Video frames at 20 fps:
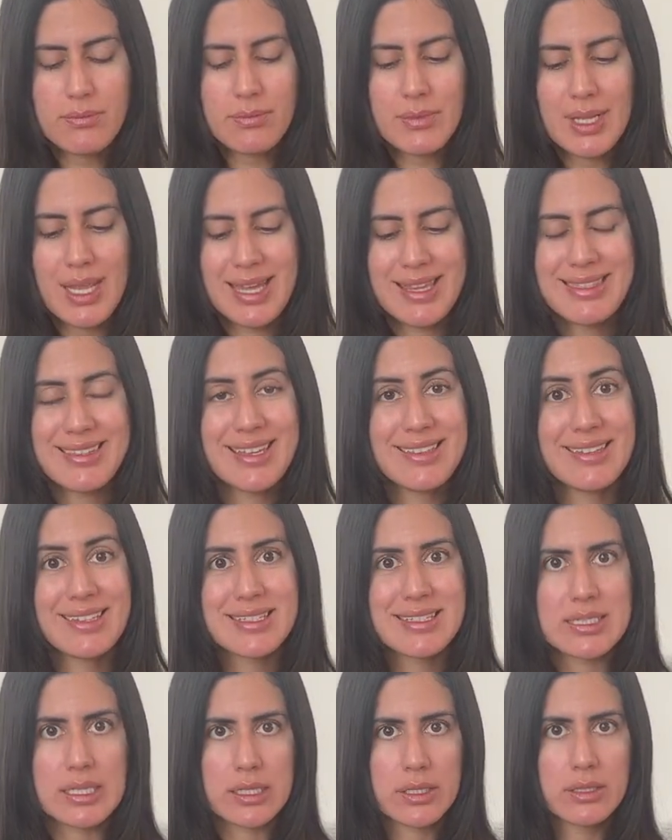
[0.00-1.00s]
And then the
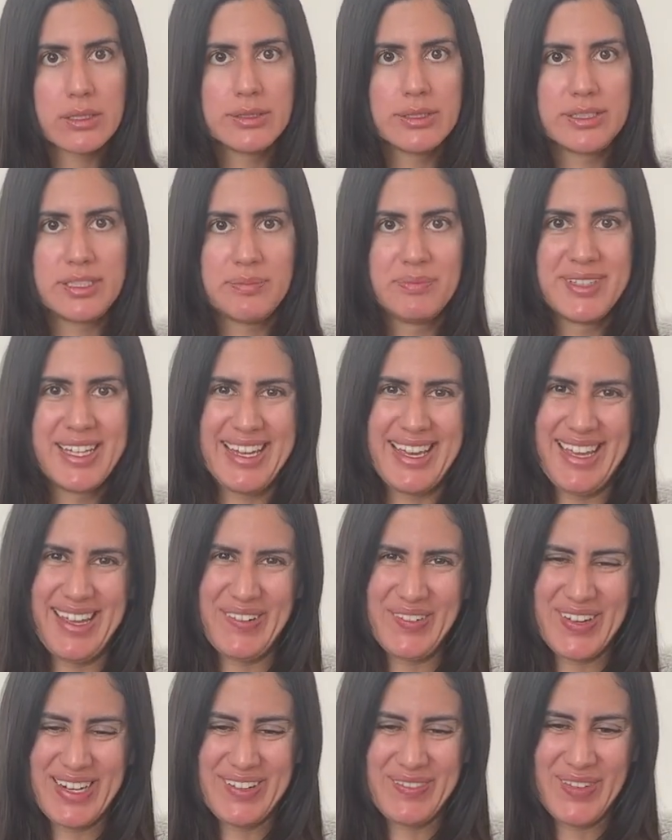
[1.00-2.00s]
second tip that I
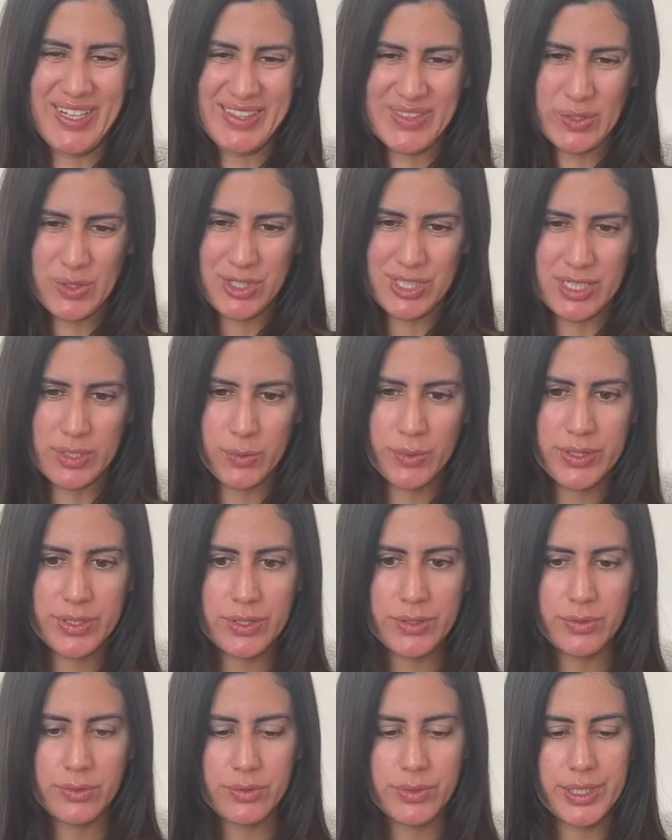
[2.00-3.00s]
want to share with
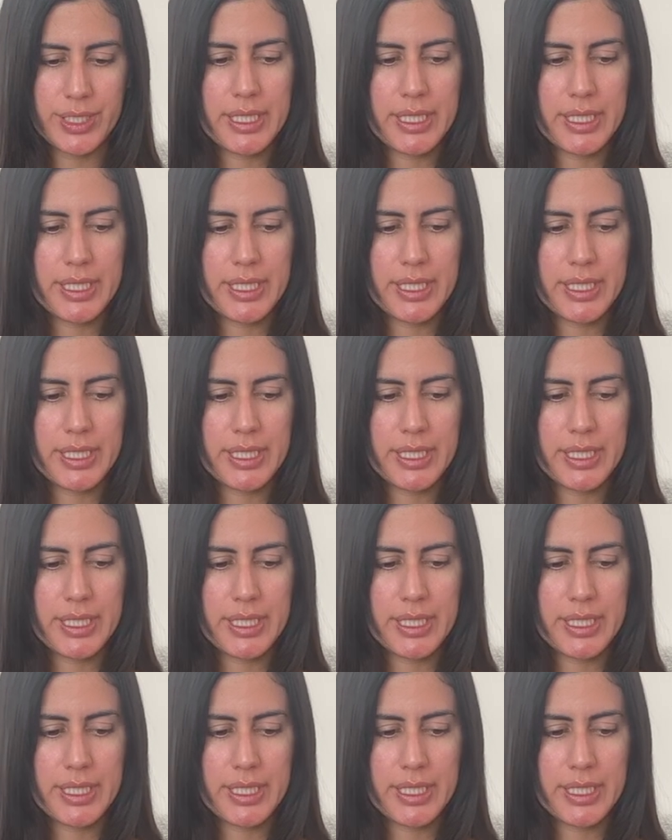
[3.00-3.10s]
you